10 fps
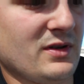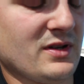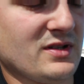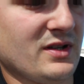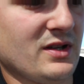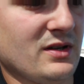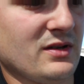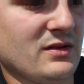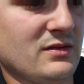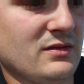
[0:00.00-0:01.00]
I'll actually get
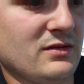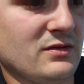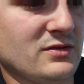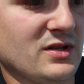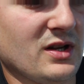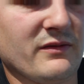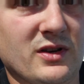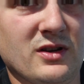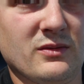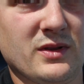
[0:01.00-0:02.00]
a good shot of
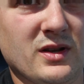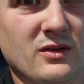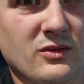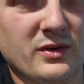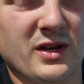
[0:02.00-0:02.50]
it here with the old